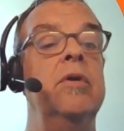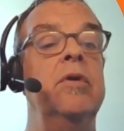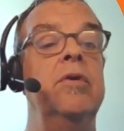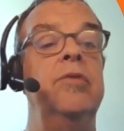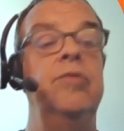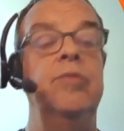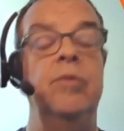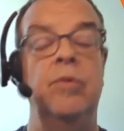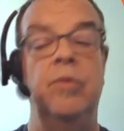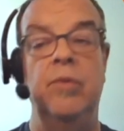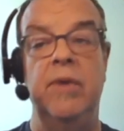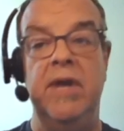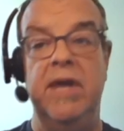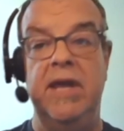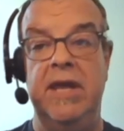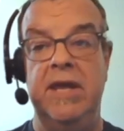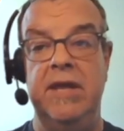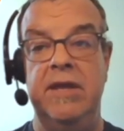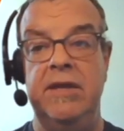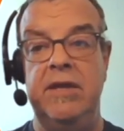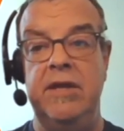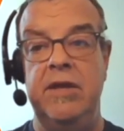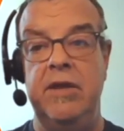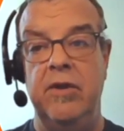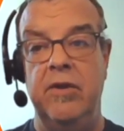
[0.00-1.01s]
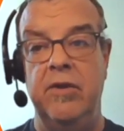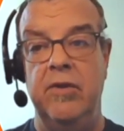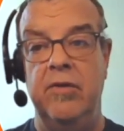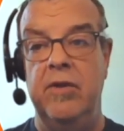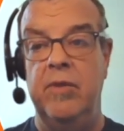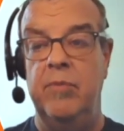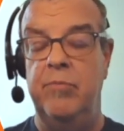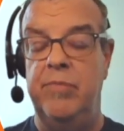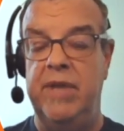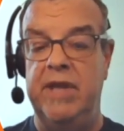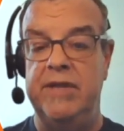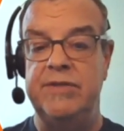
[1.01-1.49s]
So in here,
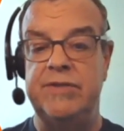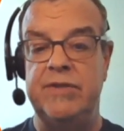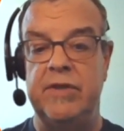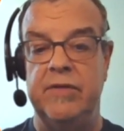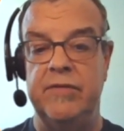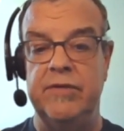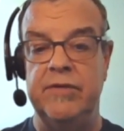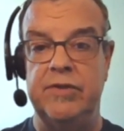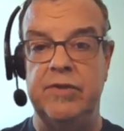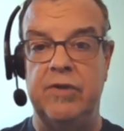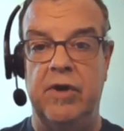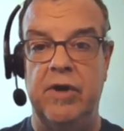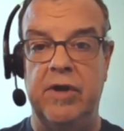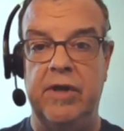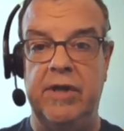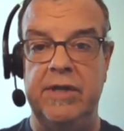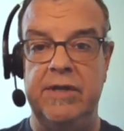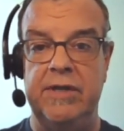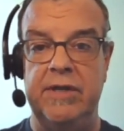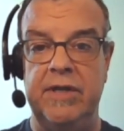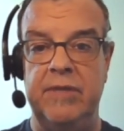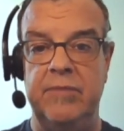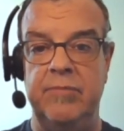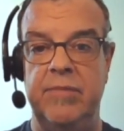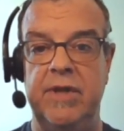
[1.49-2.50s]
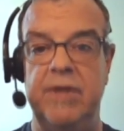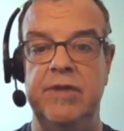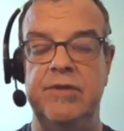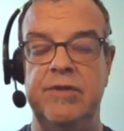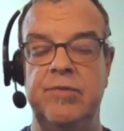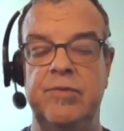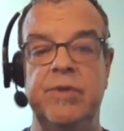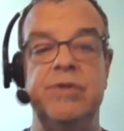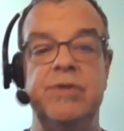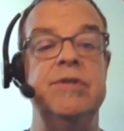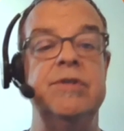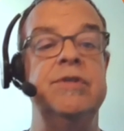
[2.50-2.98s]
based on the target database,
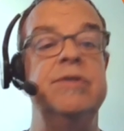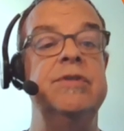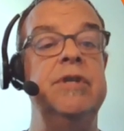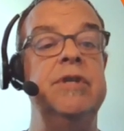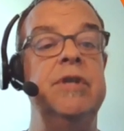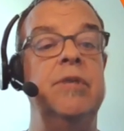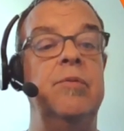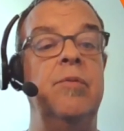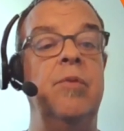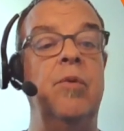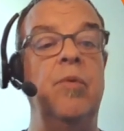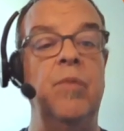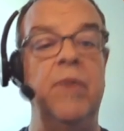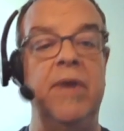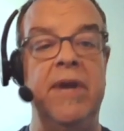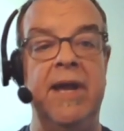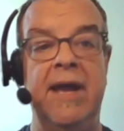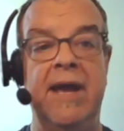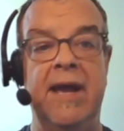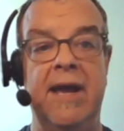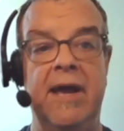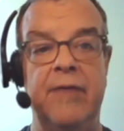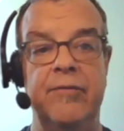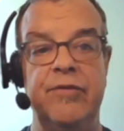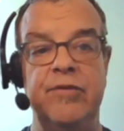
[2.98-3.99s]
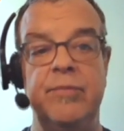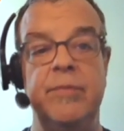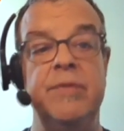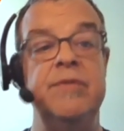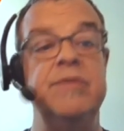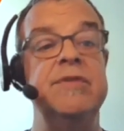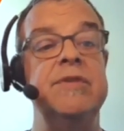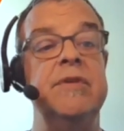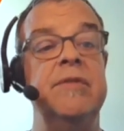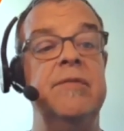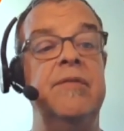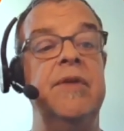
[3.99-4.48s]
which is SQL, we have
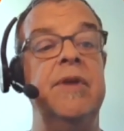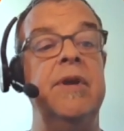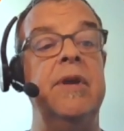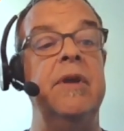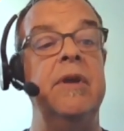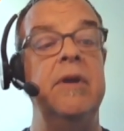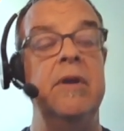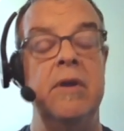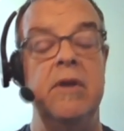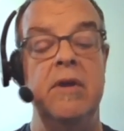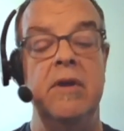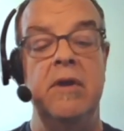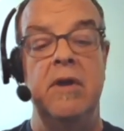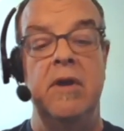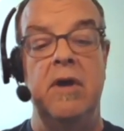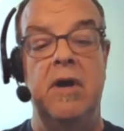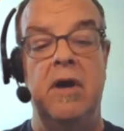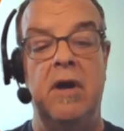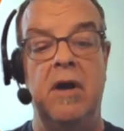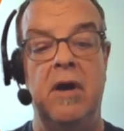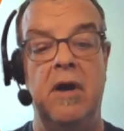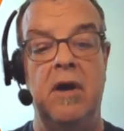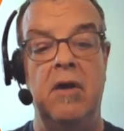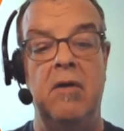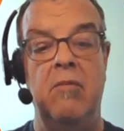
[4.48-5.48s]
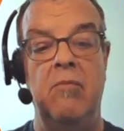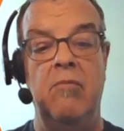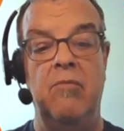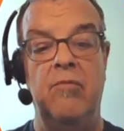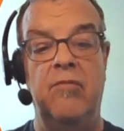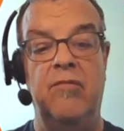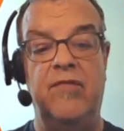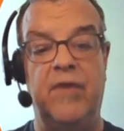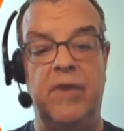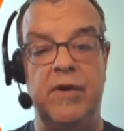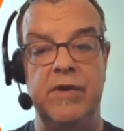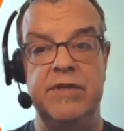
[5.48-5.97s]
specific
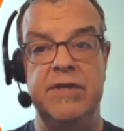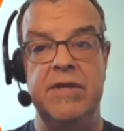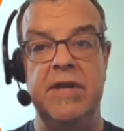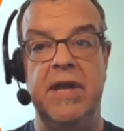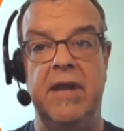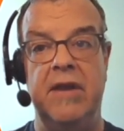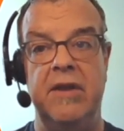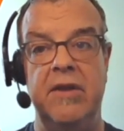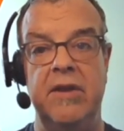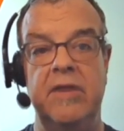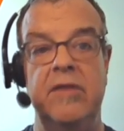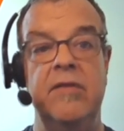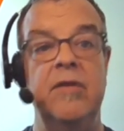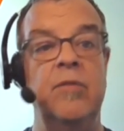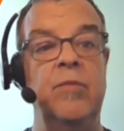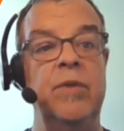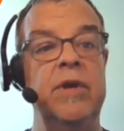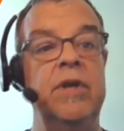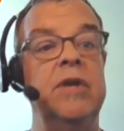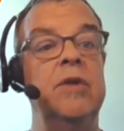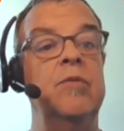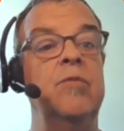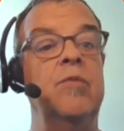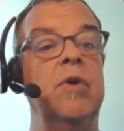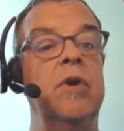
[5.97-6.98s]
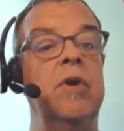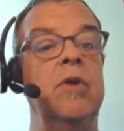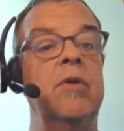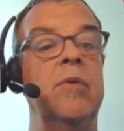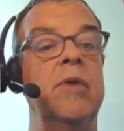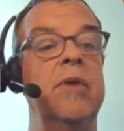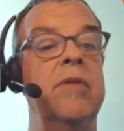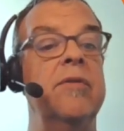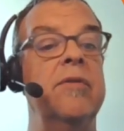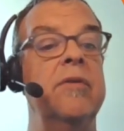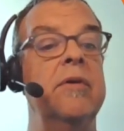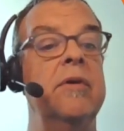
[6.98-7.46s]
functionality that we can work
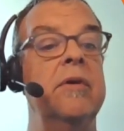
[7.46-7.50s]
with.